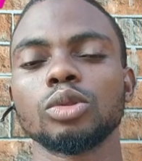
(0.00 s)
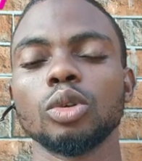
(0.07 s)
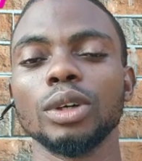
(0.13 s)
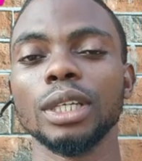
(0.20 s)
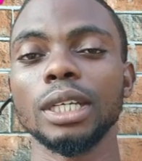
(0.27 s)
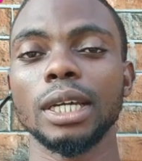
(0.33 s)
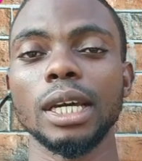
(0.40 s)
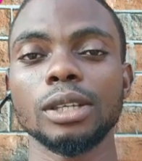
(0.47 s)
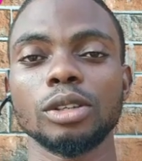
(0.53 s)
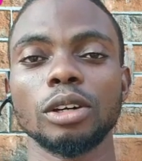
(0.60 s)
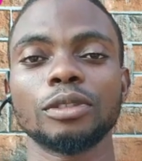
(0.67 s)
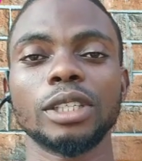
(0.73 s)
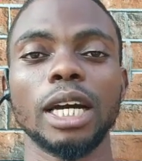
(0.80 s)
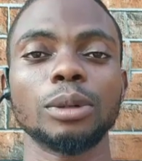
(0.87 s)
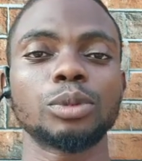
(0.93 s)
So in case
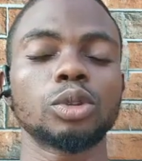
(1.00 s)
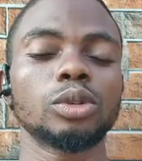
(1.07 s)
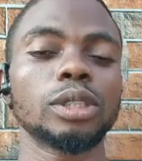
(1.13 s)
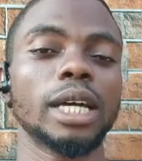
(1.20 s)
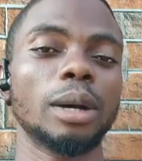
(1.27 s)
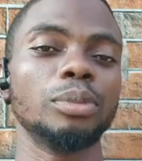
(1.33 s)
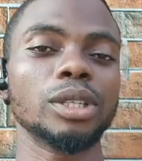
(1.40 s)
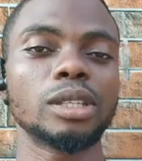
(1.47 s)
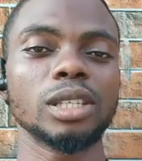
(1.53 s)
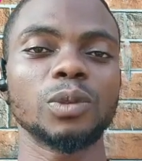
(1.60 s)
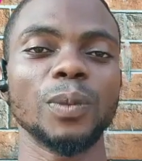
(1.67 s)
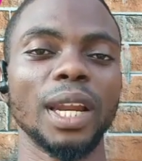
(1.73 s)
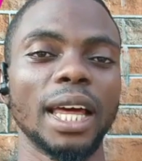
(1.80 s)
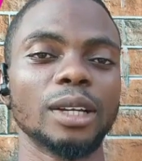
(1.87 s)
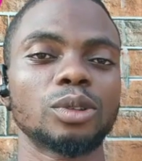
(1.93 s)
of type 2 diabetes
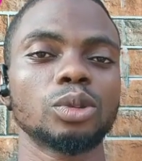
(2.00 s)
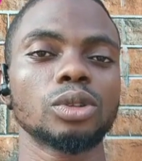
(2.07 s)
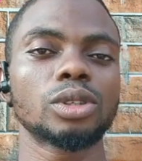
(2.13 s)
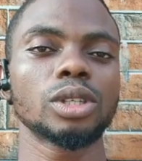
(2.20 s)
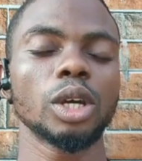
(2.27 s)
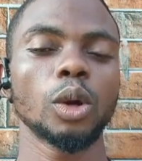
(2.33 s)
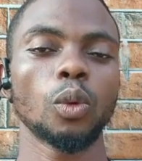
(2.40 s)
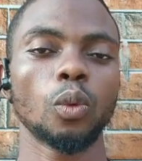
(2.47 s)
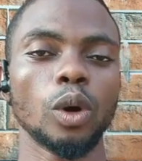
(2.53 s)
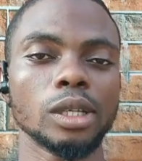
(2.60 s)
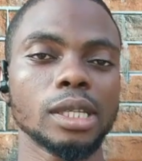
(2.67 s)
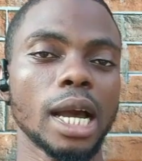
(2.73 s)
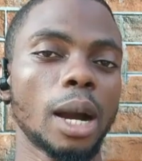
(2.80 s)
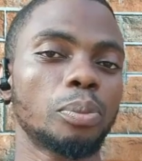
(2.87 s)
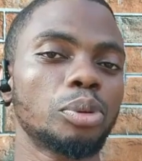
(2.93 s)
mellitus,
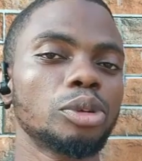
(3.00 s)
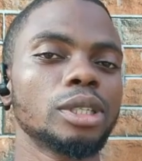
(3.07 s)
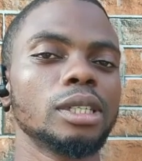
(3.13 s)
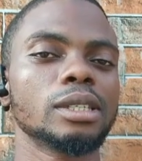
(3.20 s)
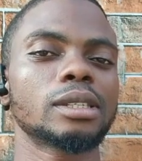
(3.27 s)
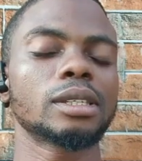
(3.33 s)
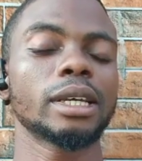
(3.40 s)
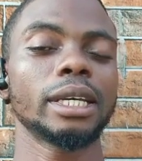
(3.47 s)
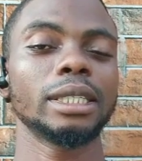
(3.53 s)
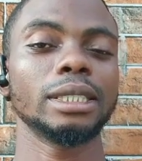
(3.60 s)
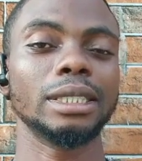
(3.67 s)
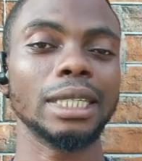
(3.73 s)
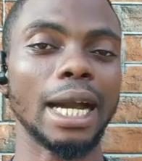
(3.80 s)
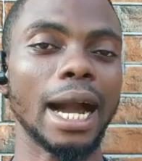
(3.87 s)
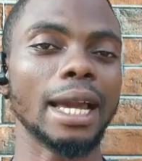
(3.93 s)
what happens is
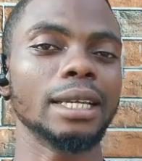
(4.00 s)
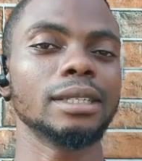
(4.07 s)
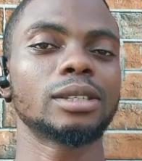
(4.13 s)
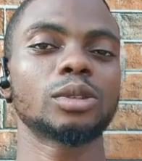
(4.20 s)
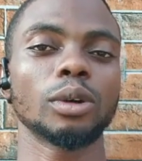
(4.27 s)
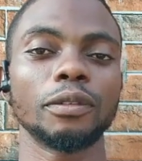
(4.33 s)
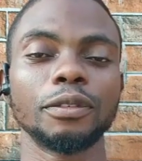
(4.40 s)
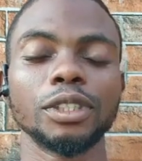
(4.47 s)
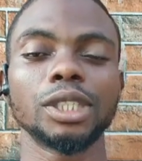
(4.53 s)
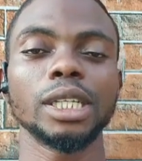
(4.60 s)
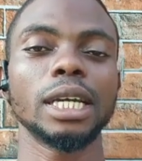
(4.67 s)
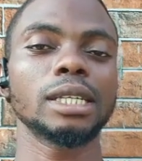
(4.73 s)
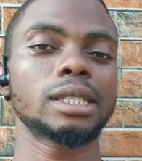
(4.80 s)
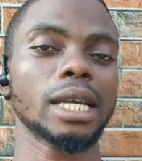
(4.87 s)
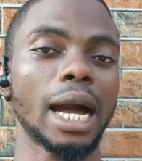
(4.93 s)
there is
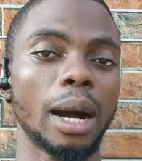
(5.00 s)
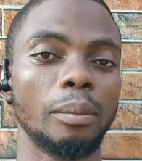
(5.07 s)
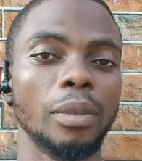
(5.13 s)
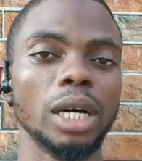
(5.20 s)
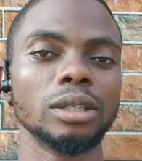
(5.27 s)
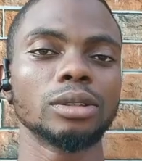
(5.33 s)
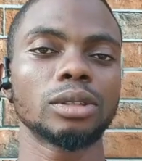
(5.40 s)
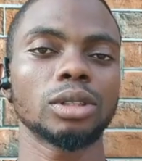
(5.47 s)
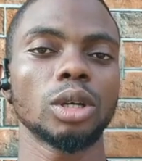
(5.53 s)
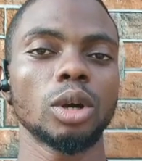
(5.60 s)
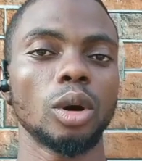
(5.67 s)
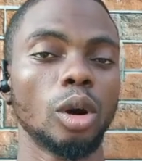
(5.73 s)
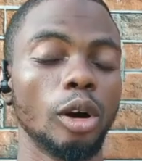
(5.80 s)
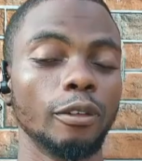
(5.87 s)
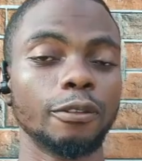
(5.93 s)
sufficient amount
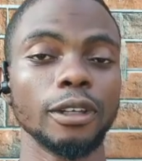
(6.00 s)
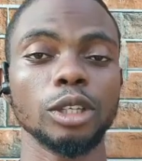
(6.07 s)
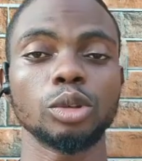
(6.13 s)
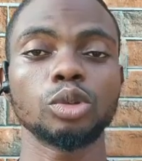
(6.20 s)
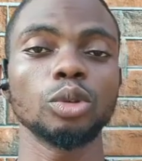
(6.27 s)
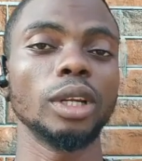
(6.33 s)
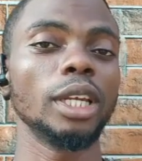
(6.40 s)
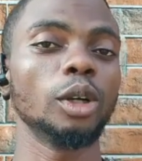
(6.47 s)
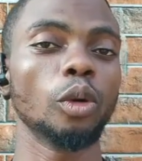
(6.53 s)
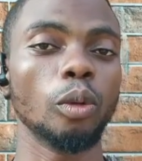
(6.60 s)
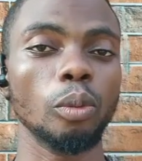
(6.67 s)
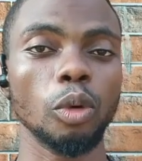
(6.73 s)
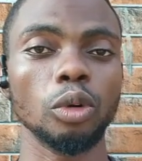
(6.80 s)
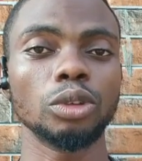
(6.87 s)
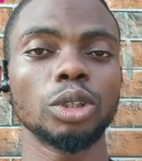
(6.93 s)
of insulin
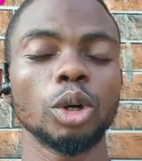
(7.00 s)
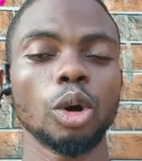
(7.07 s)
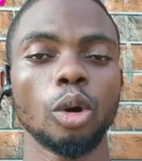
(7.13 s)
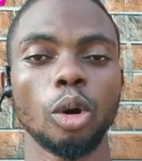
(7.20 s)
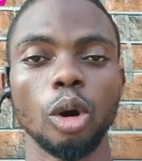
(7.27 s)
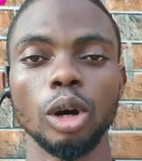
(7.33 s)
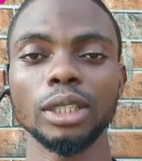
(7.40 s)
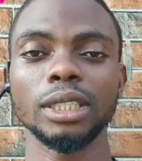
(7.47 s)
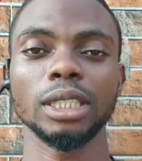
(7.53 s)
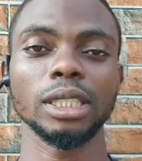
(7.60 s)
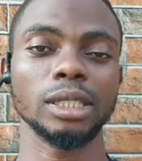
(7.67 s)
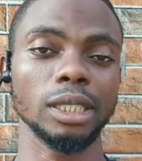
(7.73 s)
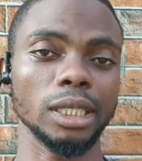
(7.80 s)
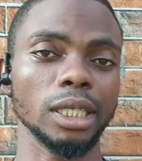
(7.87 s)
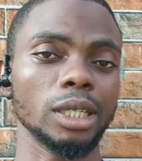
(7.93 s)
hormone, or
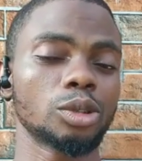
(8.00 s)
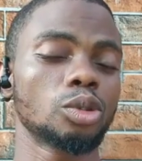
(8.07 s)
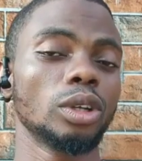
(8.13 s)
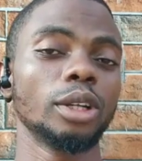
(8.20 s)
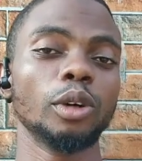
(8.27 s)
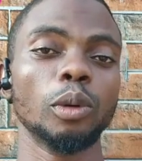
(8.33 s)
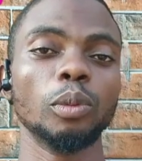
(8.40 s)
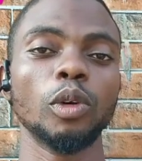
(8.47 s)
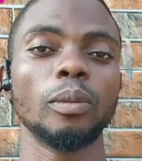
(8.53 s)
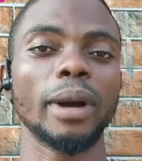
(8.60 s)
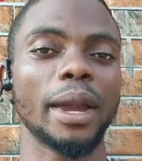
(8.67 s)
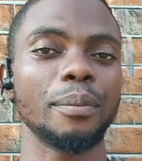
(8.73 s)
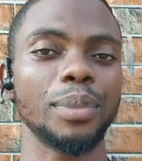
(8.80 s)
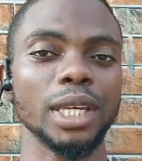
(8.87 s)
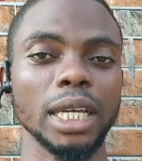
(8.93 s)
the insulin hormone
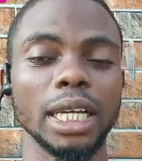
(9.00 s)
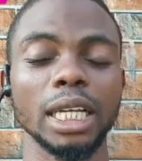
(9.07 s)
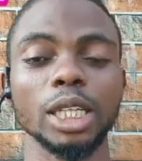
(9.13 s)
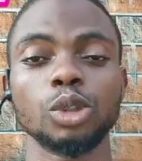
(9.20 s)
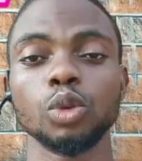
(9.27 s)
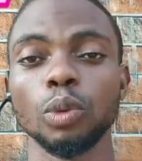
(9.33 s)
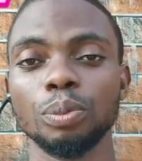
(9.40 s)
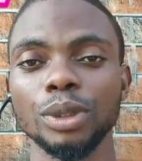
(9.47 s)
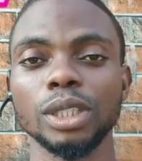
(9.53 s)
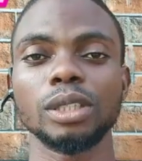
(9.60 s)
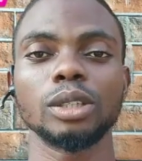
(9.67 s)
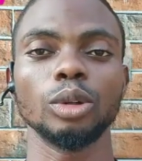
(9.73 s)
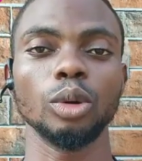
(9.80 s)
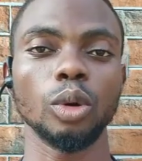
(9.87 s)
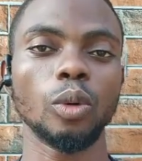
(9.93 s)
might be a little
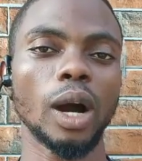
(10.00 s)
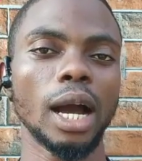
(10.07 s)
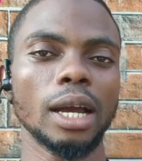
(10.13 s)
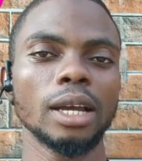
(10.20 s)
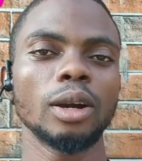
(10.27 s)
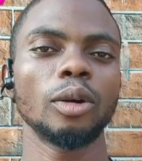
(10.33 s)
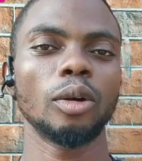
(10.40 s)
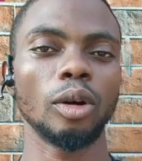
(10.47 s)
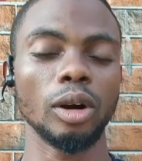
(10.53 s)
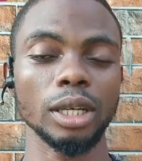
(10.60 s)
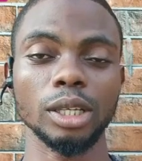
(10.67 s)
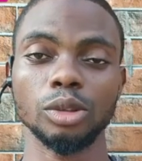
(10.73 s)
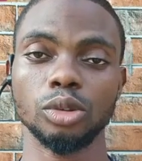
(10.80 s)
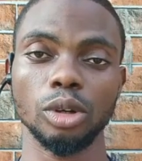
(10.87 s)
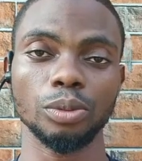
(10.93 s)
bit lower, or
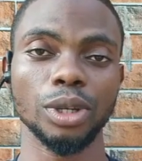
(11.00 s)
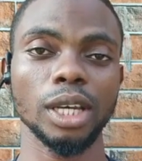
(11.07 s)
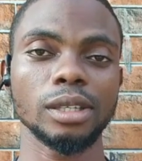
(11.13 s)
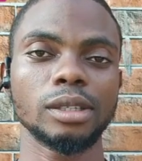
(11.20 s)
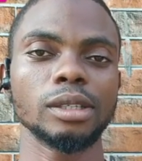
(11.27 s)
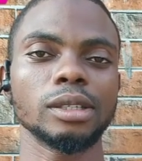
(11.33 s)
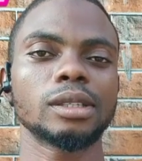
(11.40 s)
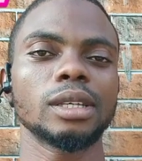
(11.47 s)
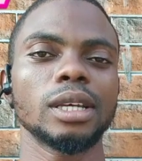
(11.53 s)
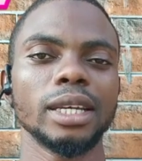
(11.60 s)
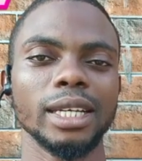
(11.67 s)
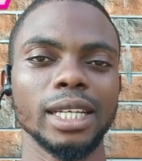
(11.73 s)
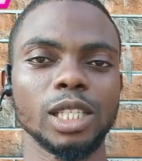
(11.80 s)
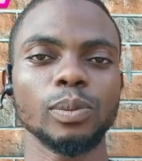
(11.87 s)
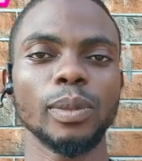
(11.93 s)
in some cases
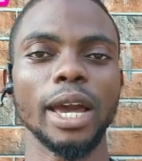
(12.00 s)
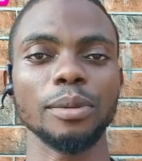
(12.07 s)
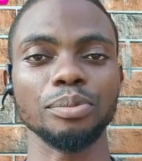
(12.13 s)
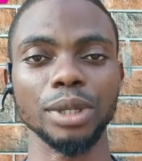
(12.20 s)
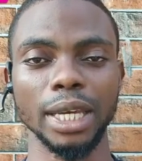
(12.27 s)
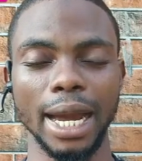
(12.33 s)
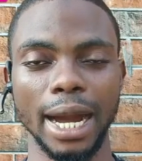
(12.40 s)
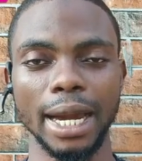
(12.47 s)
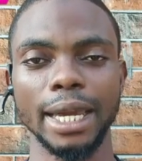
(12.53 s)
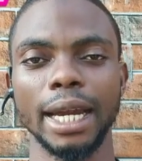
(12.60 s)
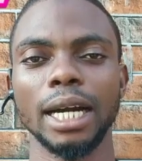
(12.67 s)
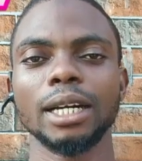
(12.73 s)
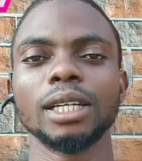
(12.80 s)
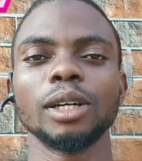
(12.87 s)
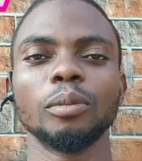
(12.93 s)
it might be higher.